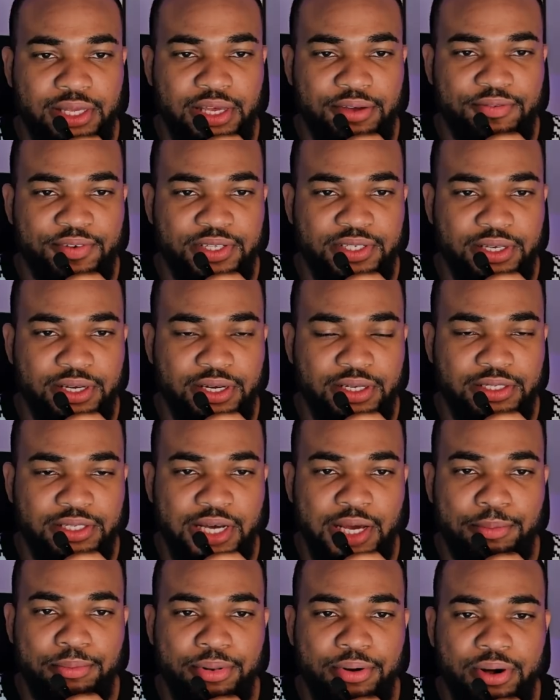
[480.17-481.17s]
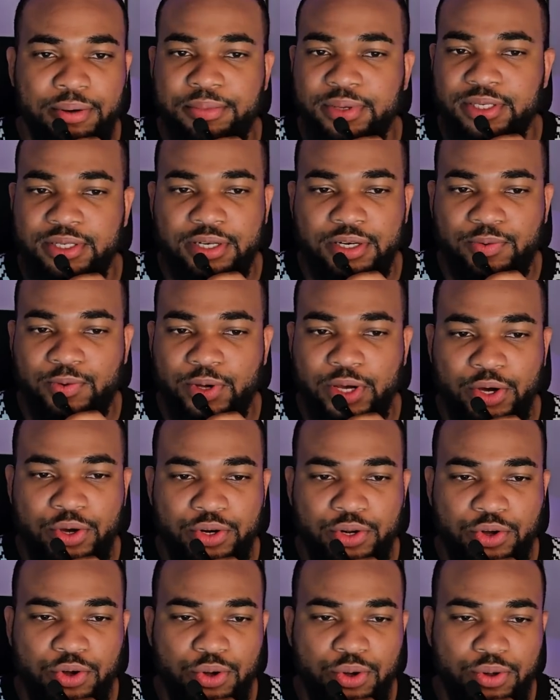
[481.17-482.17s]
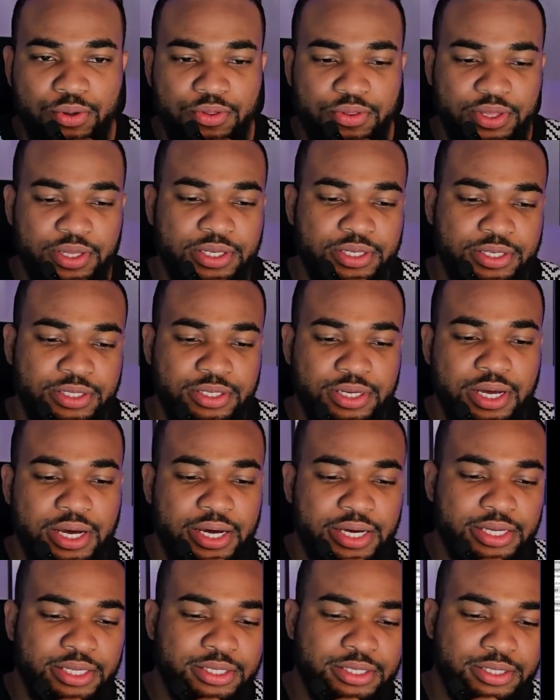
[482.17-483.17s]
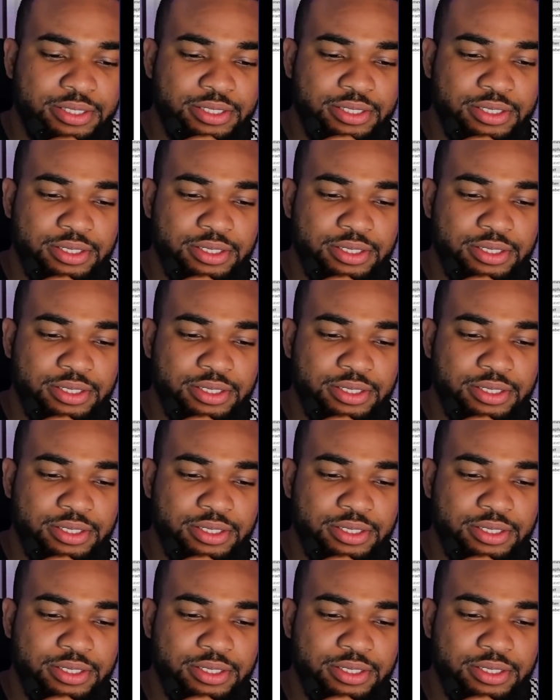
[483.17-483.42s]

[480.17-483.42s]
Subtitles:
give it a type parameter. We're going to call this height.